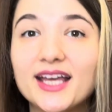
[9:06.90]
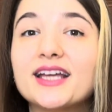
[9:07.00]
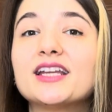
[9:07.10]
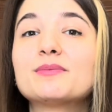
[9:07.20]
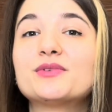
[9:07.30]

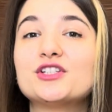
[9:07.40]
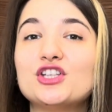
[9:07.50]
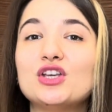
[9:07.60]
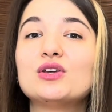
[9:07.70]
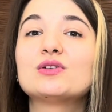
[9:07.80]
gonna
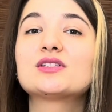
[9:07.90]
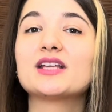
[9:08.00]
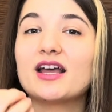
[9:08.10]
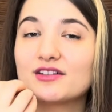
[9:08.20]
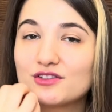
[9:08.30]
produce
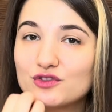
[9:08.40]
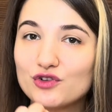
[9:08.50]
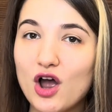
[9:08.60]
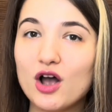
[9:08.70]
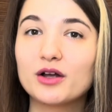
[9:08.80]
a
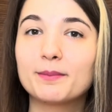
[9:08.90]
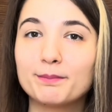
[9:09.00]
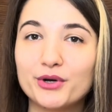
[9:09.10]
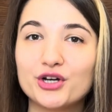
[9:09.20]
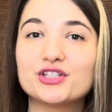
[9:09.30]
strong
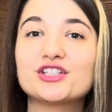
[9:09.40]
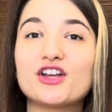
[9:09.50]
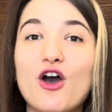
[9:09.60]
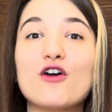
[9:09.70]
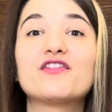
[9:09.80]
burst
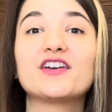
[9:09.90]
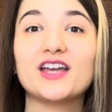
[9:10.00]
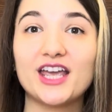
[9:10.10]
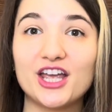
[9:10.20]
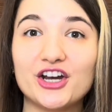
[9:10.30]
of
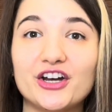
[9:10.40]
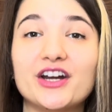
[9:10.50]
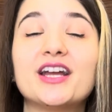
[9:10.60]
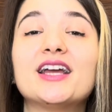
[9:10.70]
air.